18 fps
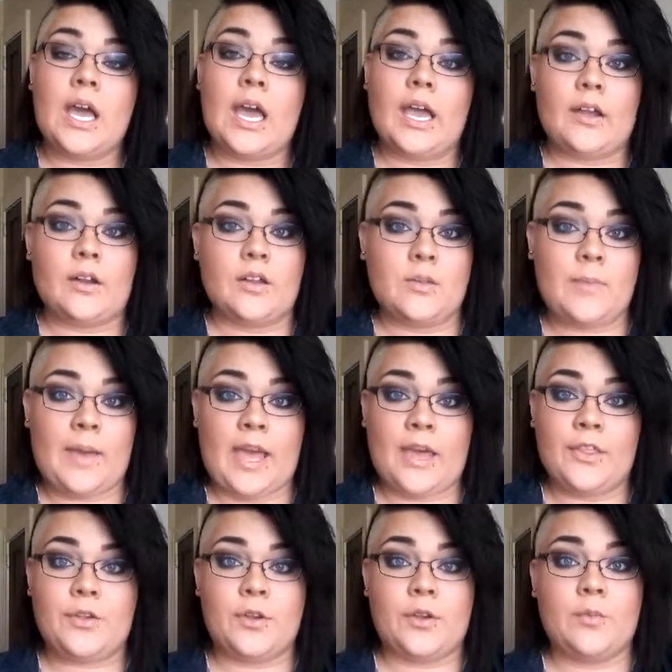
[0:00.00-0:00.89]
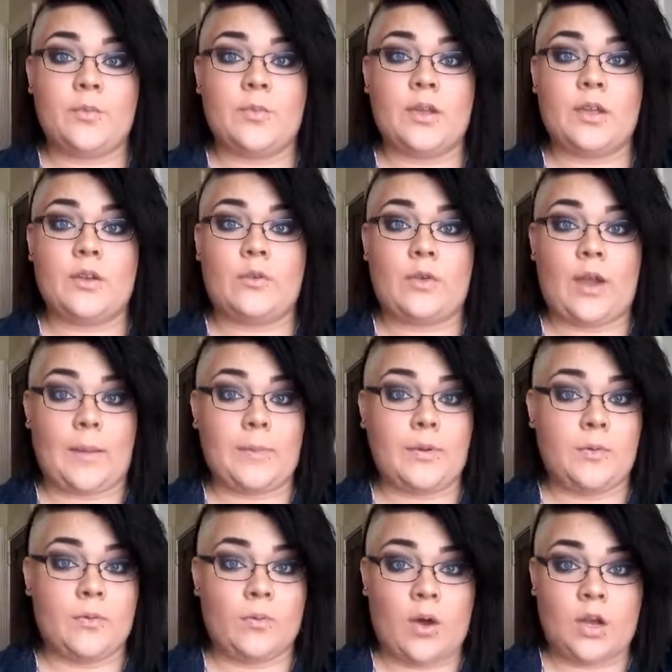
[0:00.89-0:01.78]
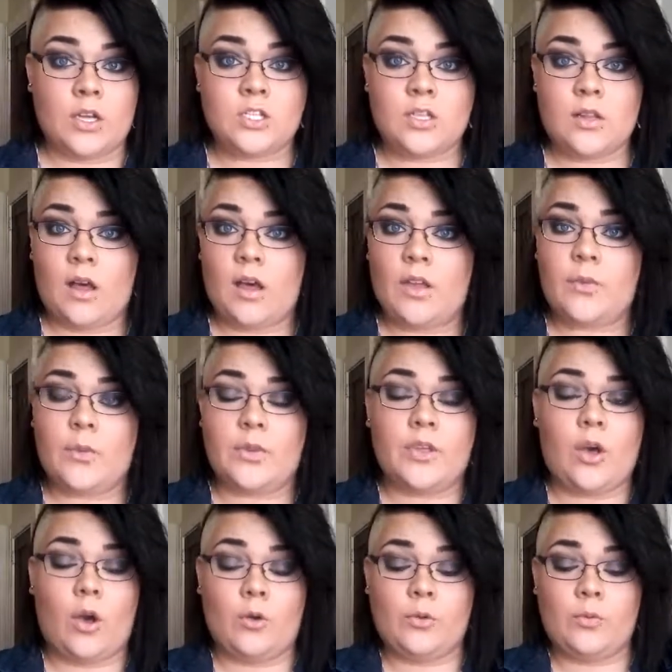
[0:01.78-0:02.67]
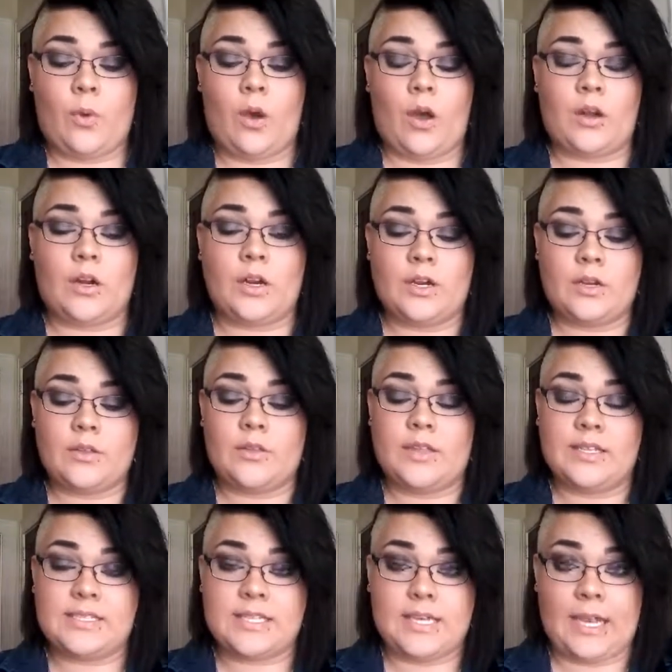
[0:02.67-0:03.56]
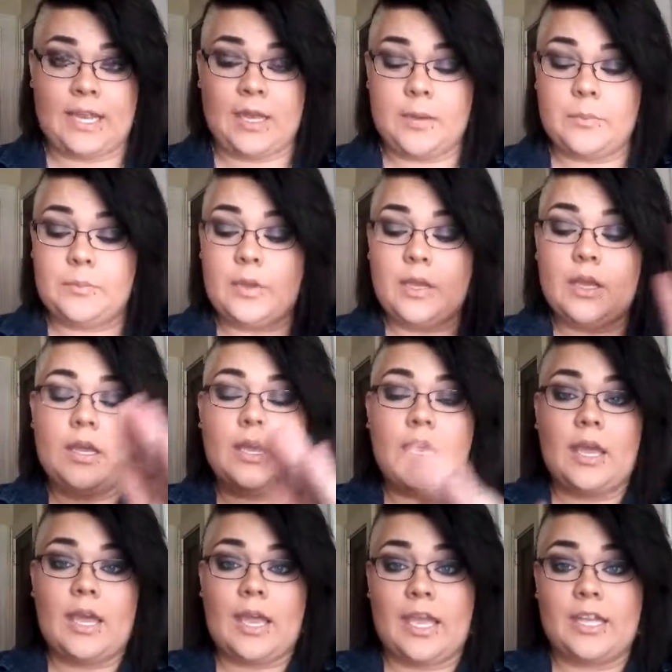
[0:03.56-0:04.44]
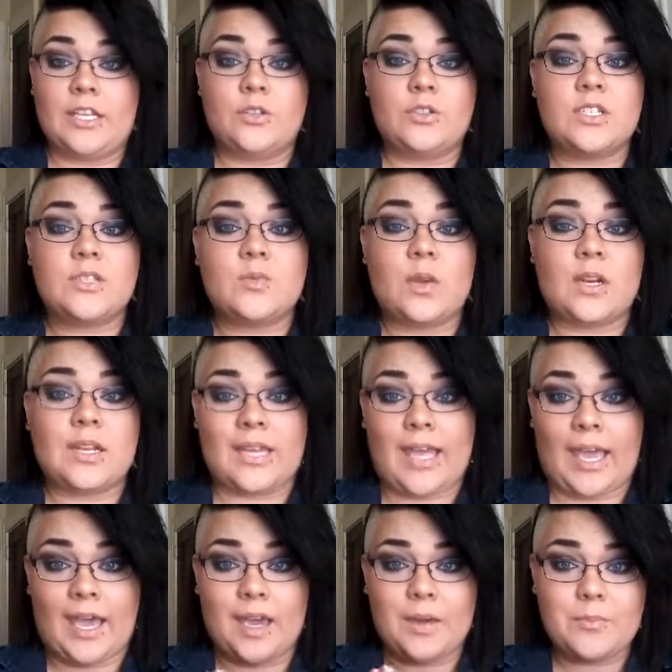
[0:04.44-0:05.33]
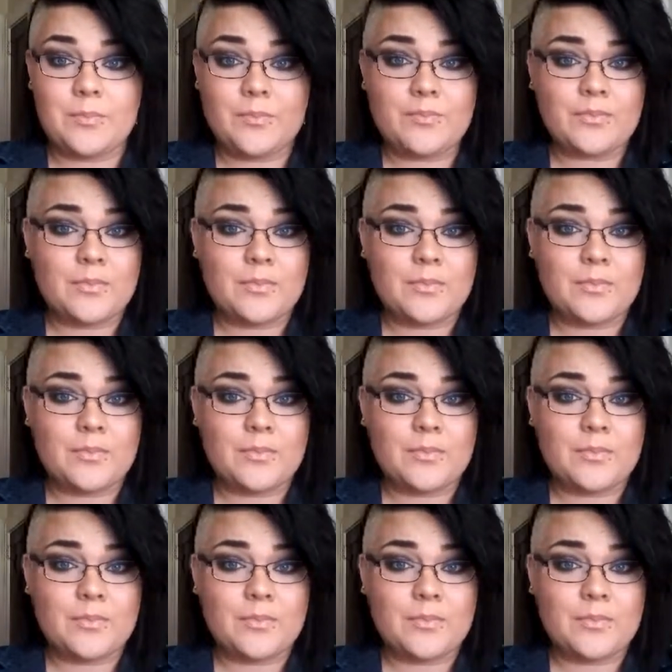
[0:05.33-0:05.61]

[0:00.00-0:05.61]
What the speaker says: I go to the bathroom, grab a washcloth with cold water that's damp, and you just want to dab.